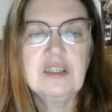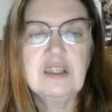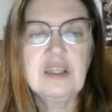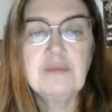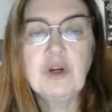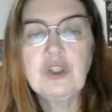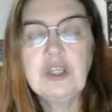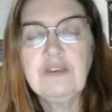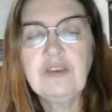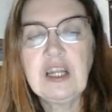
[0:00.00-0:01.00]

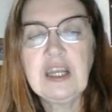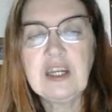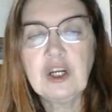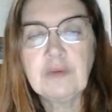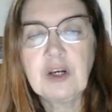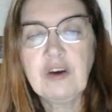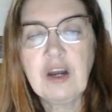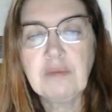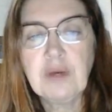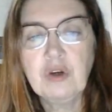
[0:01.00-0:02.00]
MOD for the Land Hermit
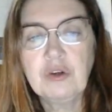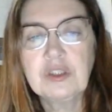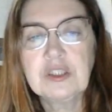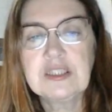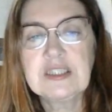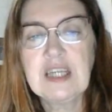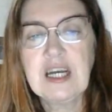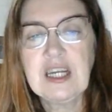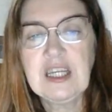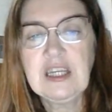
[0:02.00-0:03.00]
Crab Owners
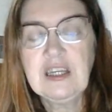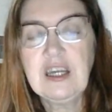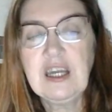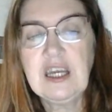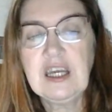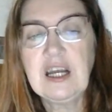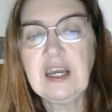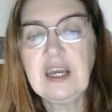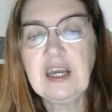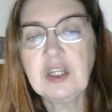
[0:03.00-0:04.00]
Society, and
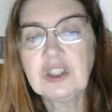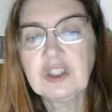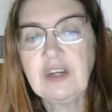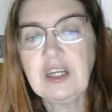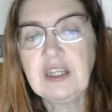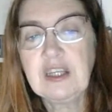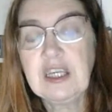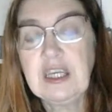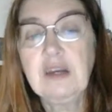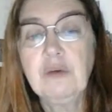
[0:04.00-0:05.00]
I administrate
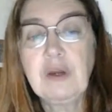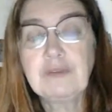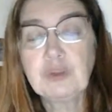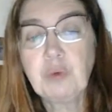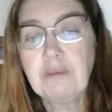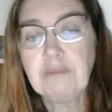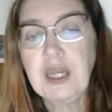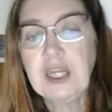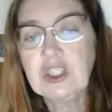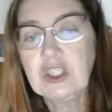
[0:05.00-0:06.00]
we have a swap
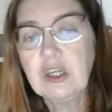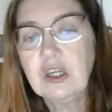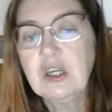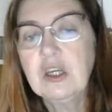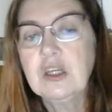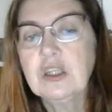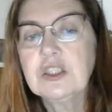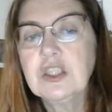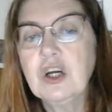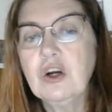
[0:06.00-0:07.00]
page.
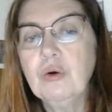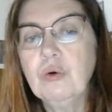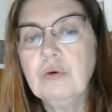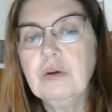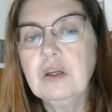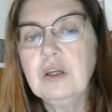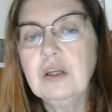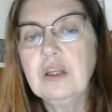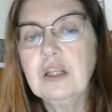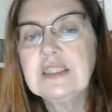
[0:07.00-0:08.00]
So
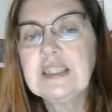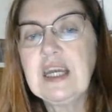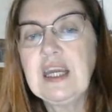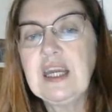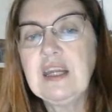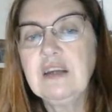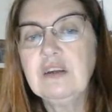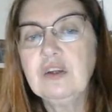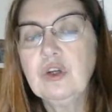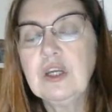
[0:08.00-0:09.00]
let's say
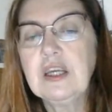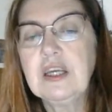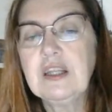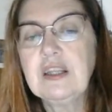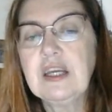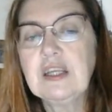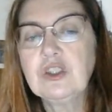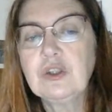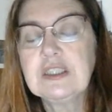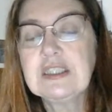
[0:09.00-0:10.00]
you can get
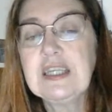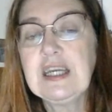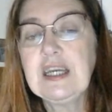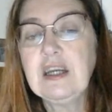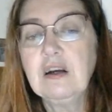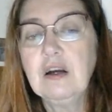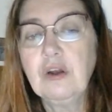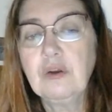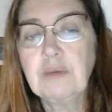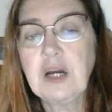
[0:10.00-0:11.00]
things, you can see
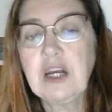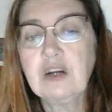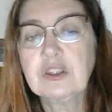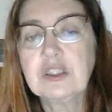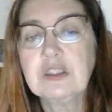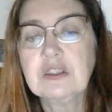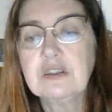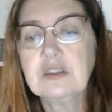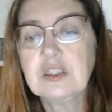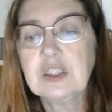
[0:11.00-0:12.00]
other buyers,
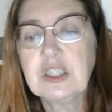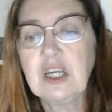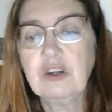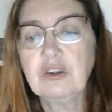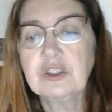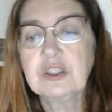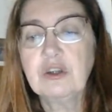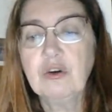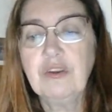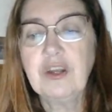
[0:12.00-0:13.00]
sellers
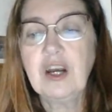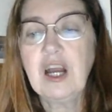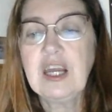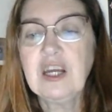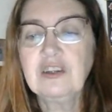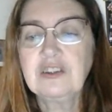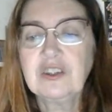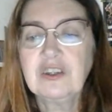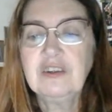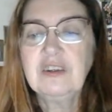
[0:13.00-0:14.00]
on there. Hi,
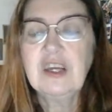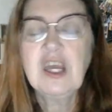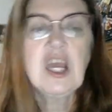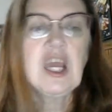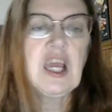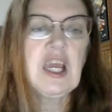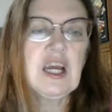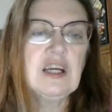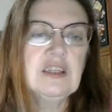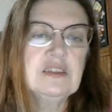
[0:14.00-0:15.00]
Hunter.
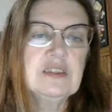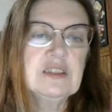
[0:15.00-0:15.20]
And